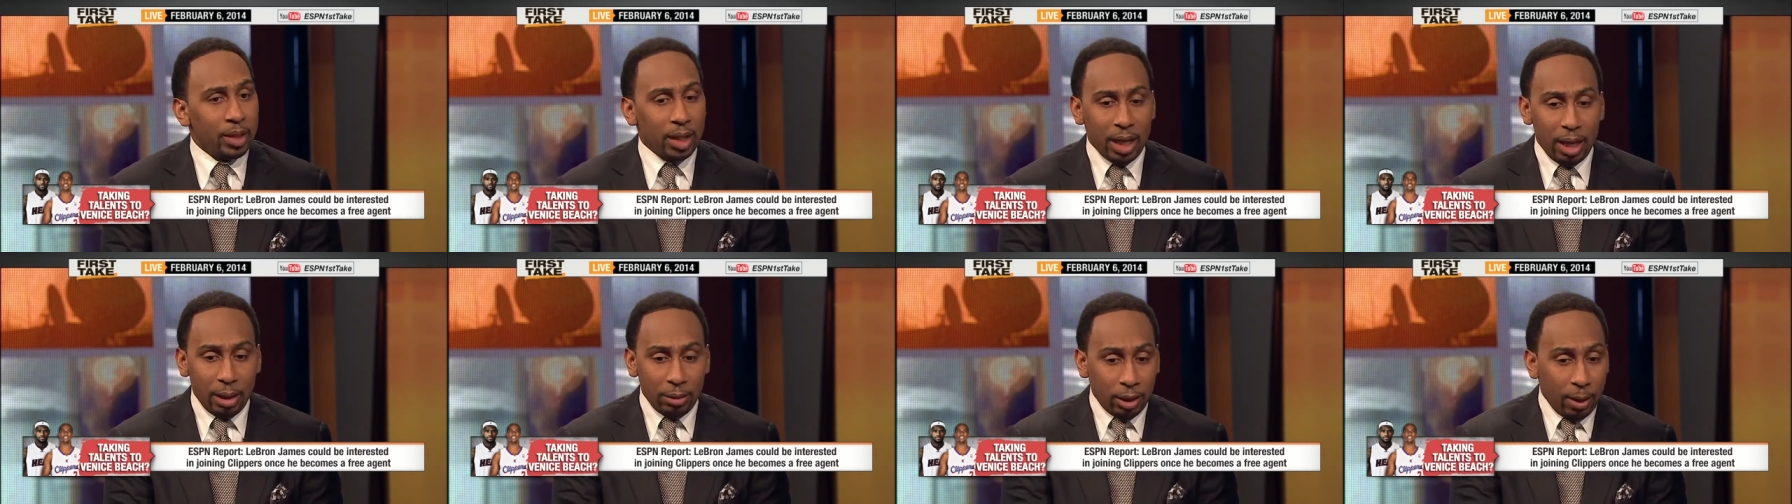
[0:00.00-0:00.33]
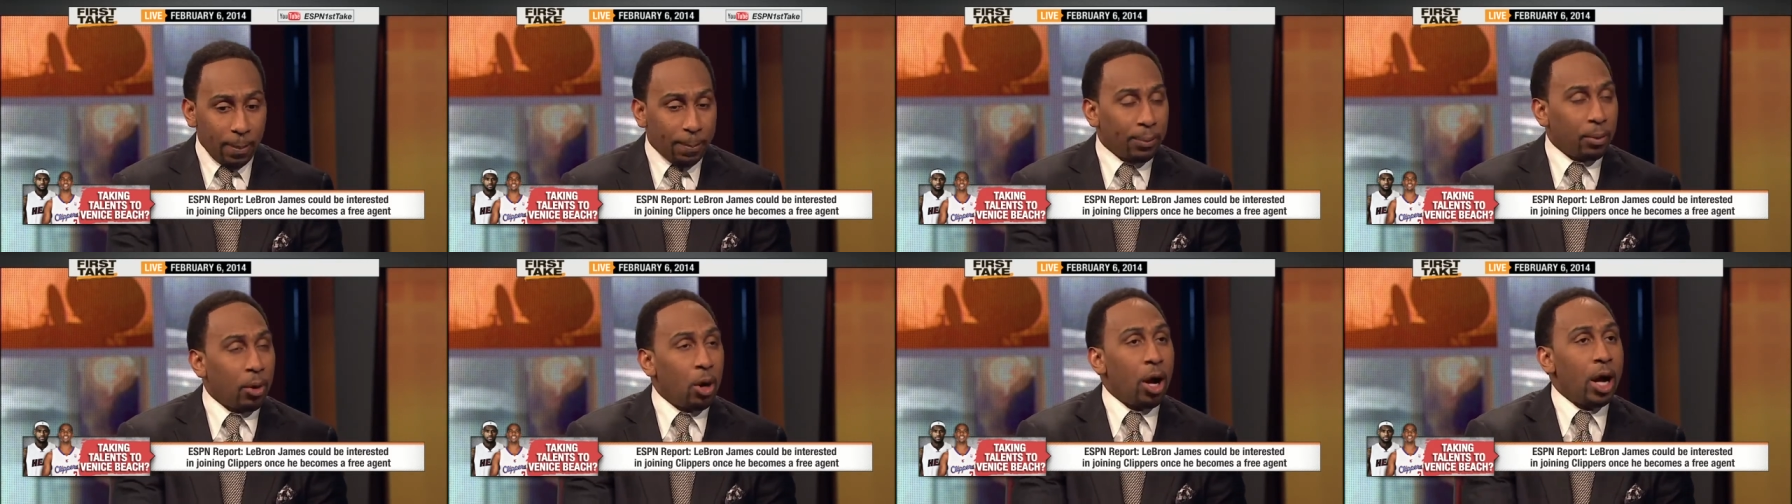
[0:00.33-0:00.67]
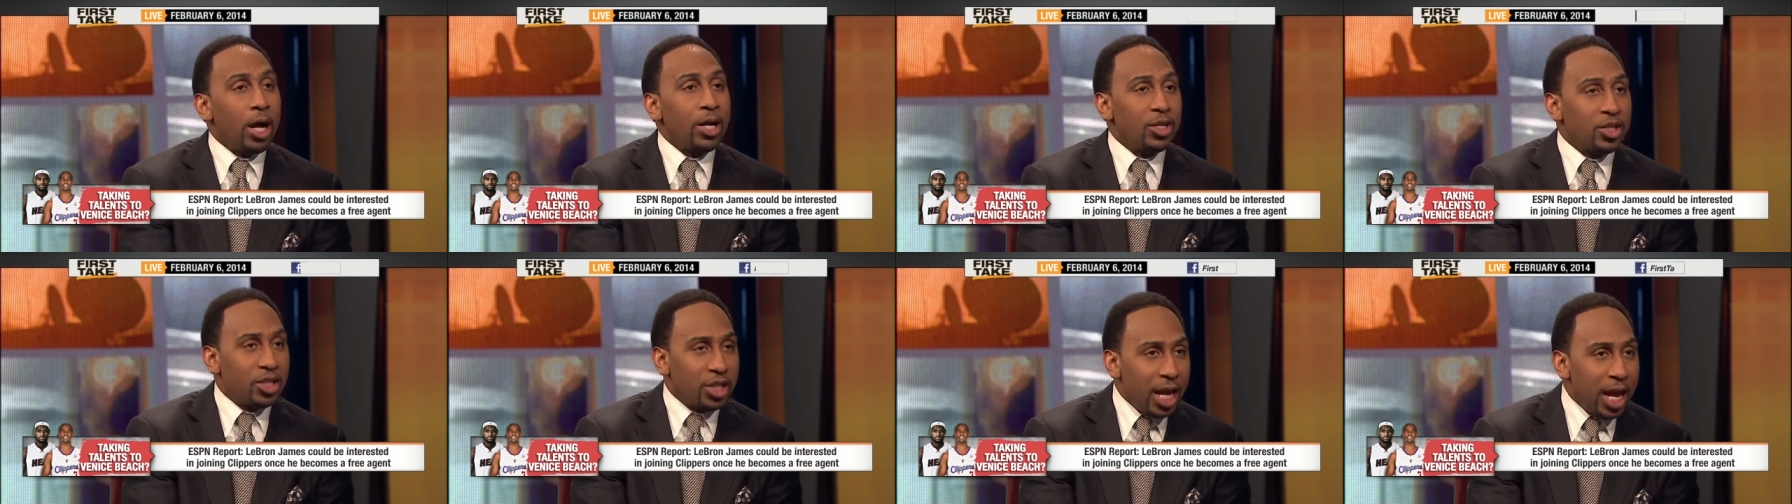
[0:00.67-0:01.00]

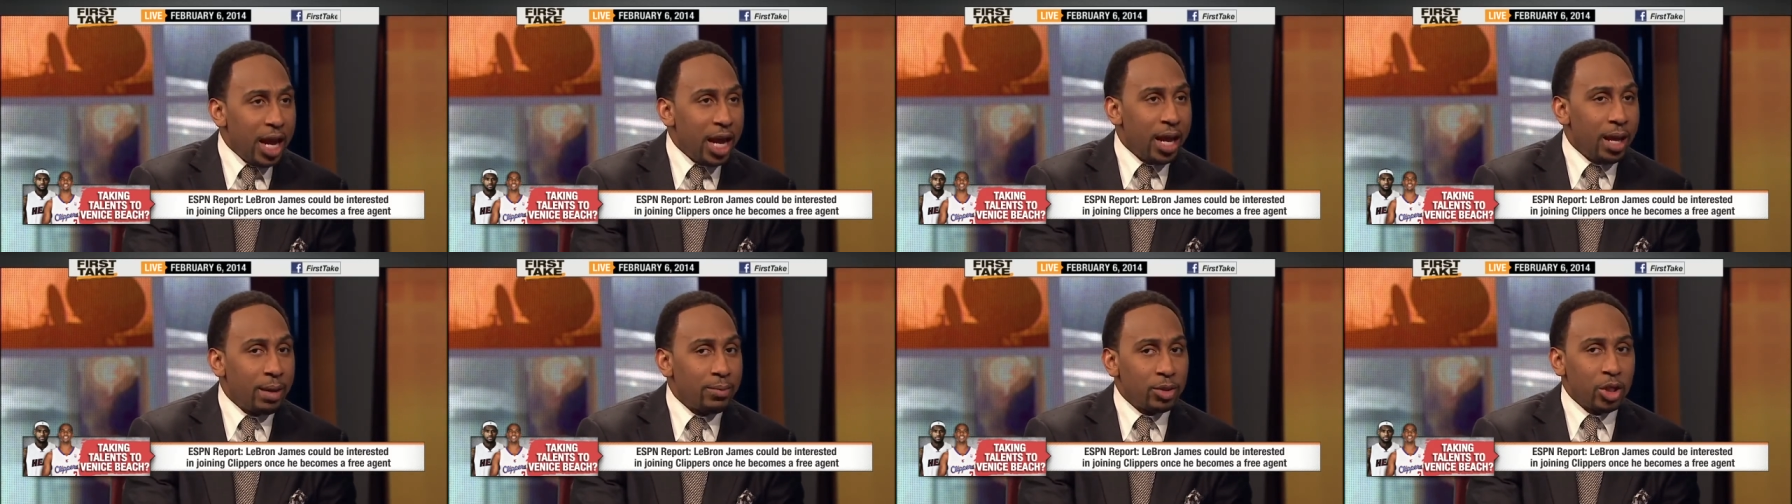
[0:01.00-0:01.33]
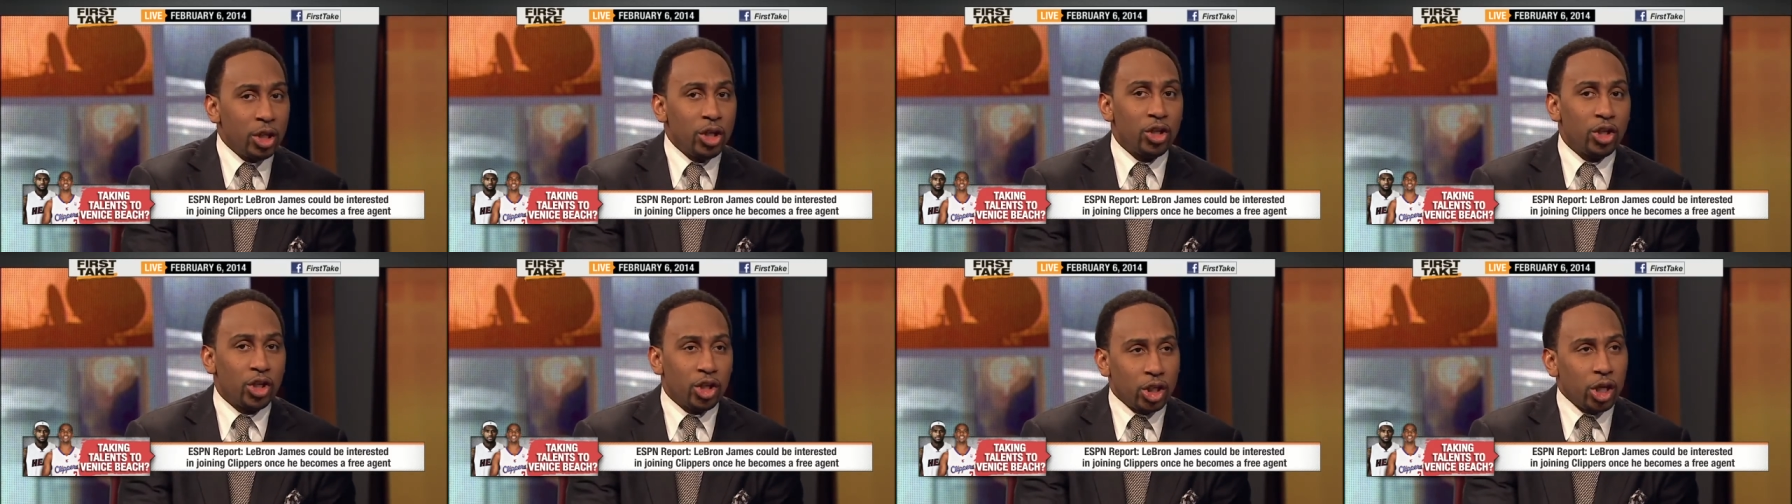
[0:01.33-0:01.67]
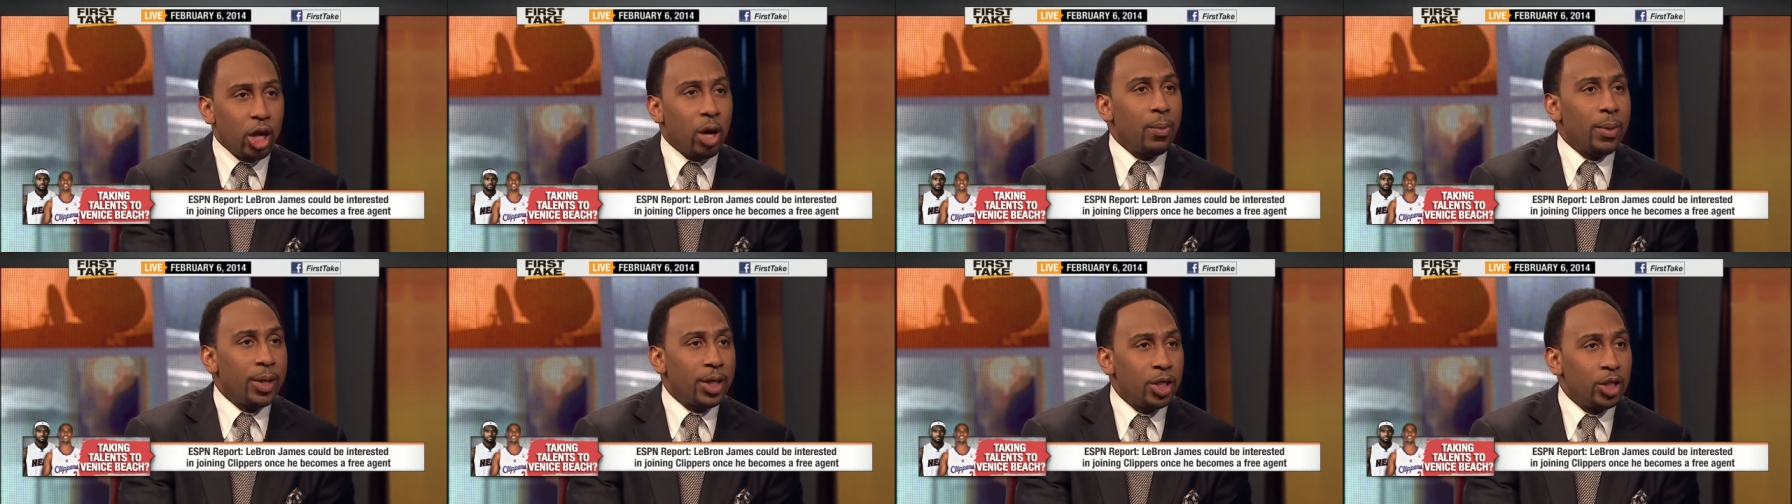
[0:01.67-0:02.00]
LeBron James is
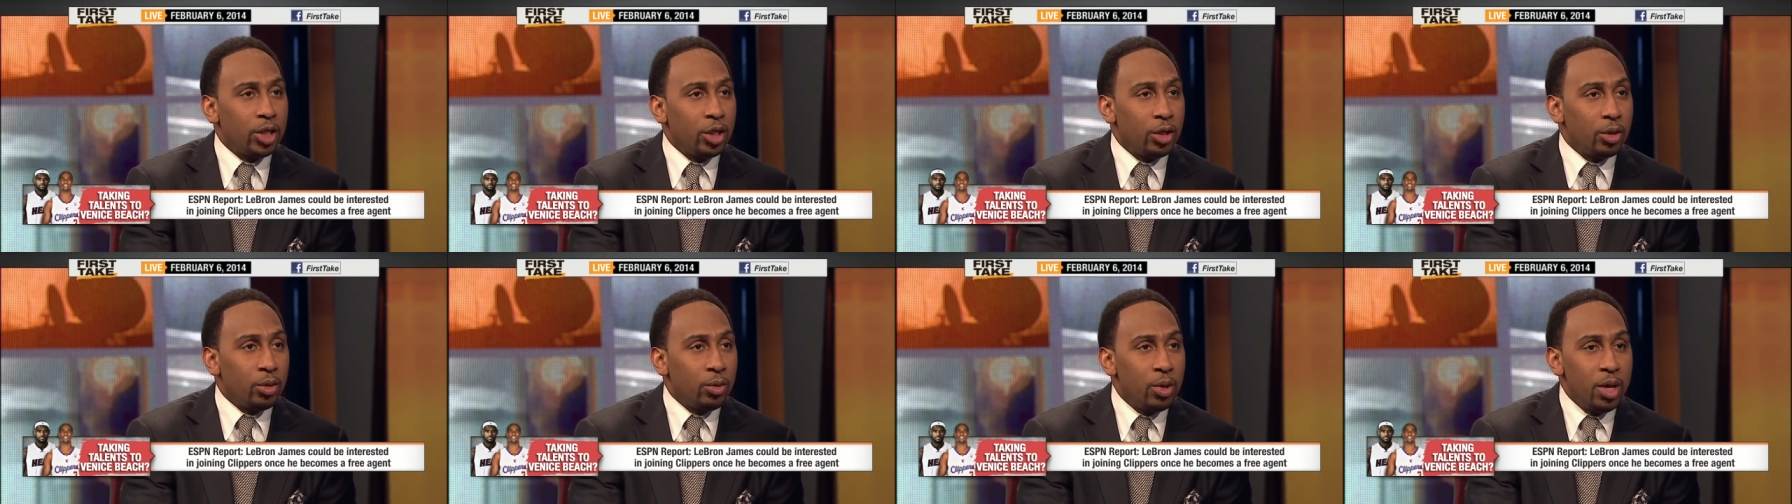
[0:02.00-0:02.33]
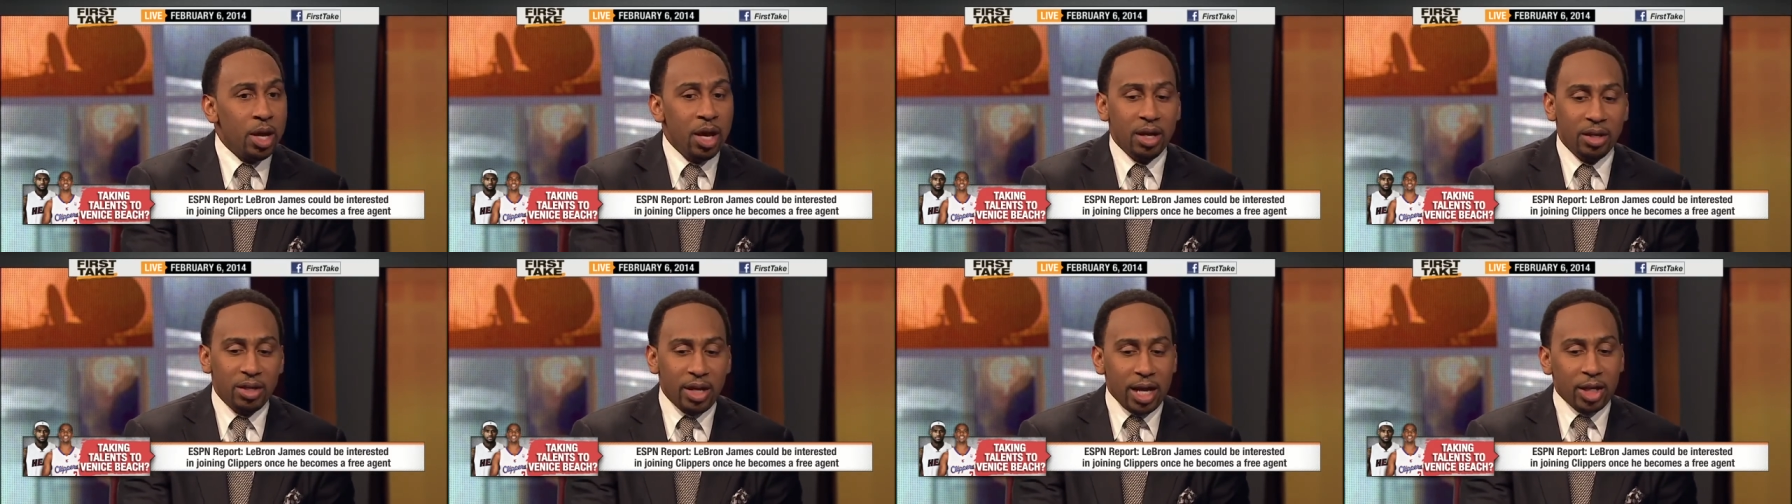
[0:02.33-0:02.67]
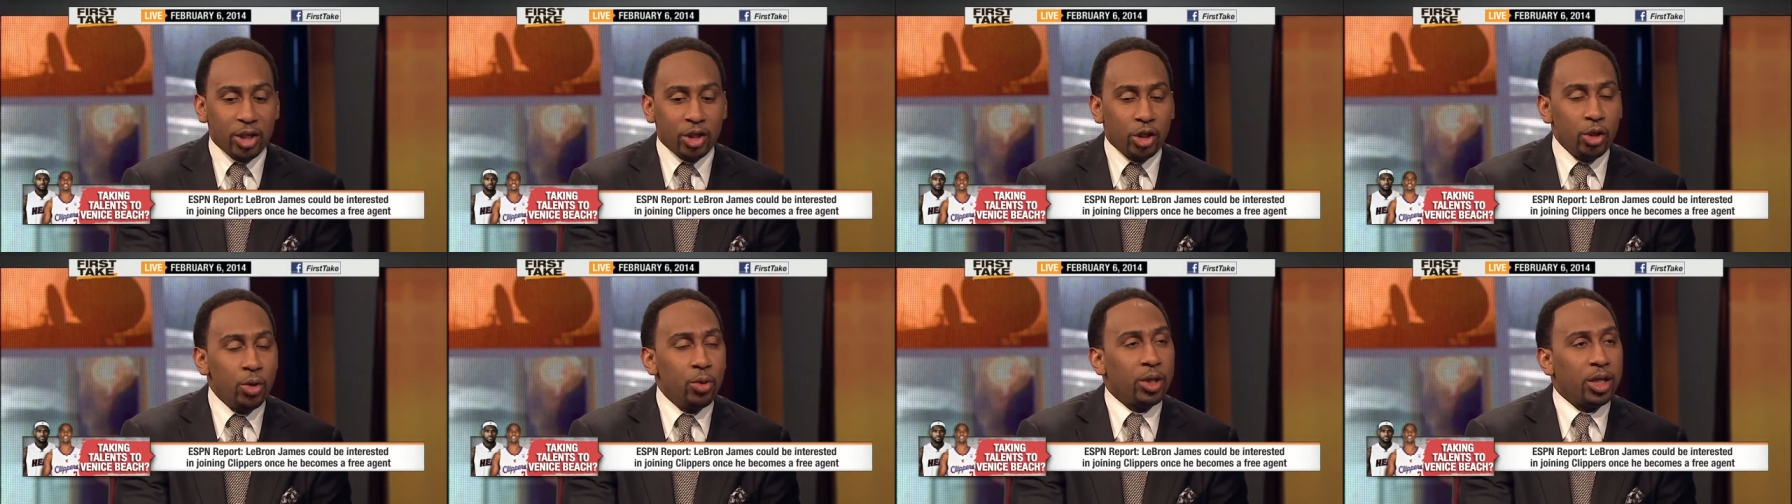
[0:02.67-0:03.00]
showing you
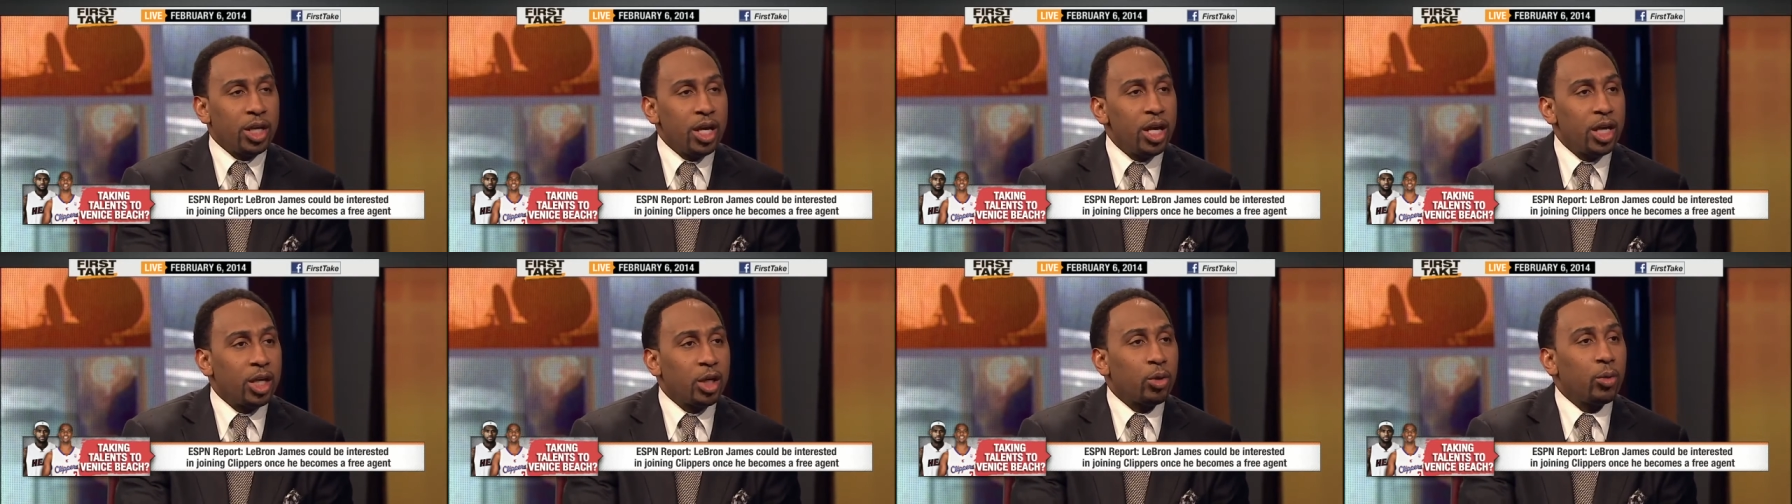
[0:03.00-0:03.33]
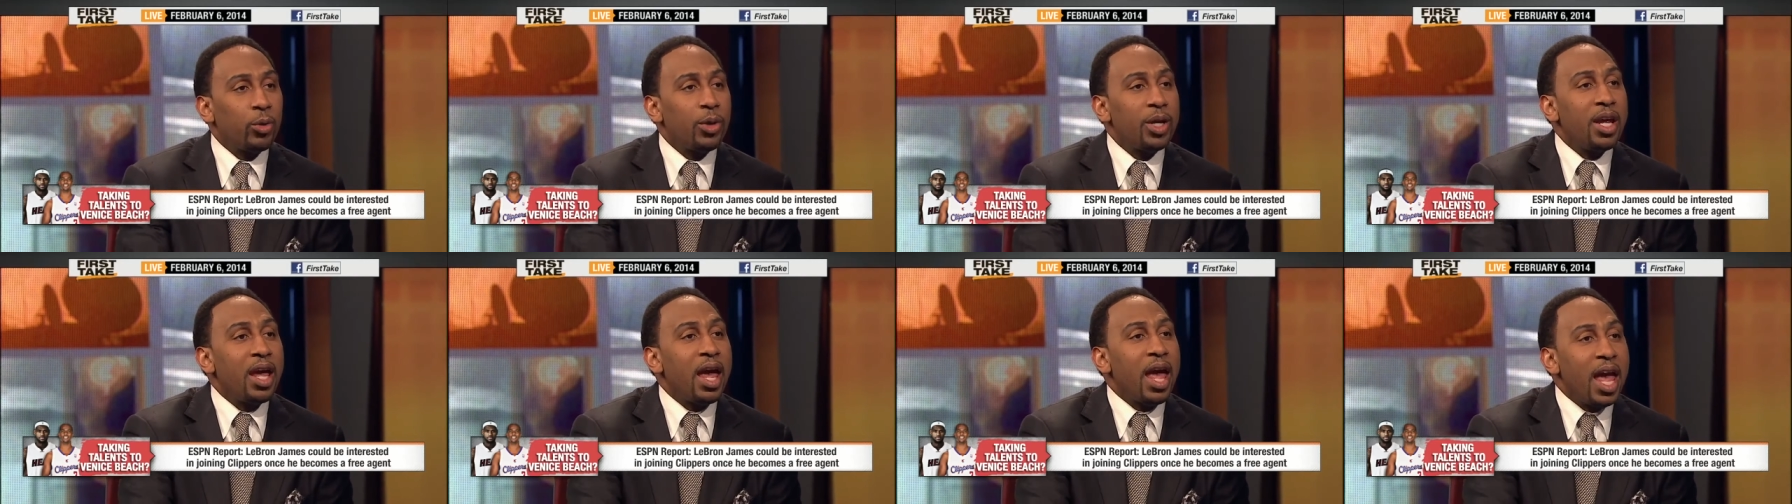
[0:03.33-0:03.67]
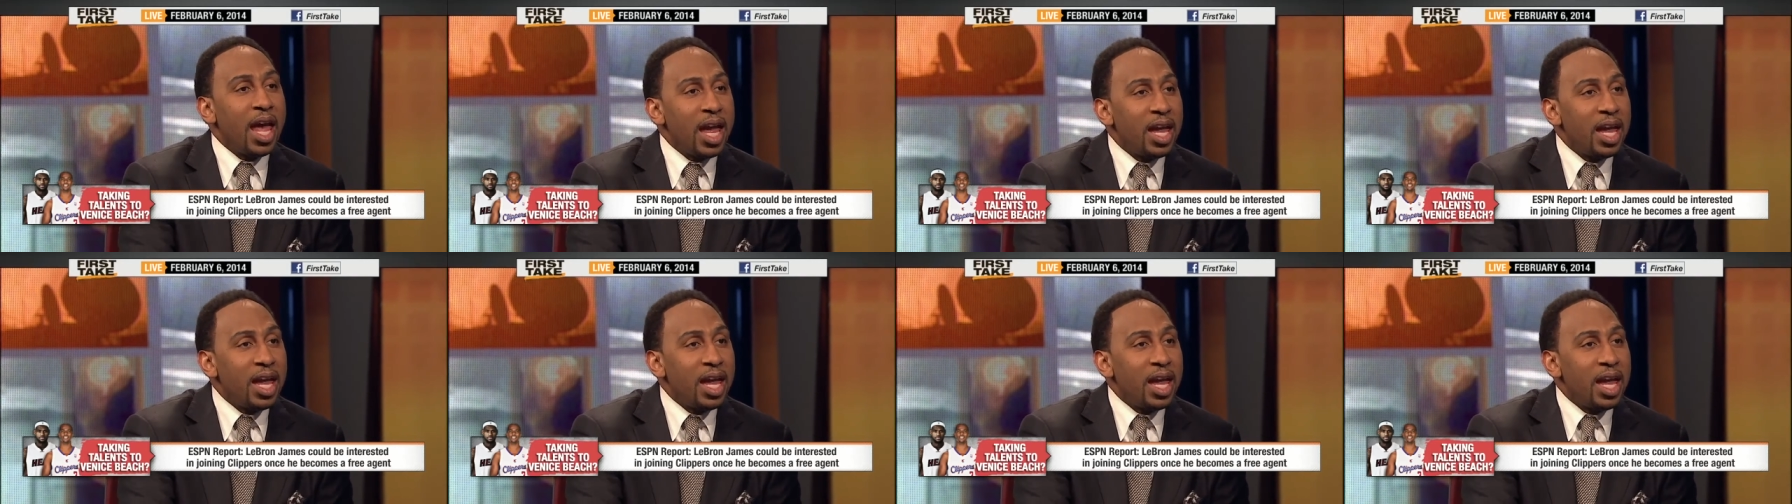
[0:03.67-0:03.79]
that you can create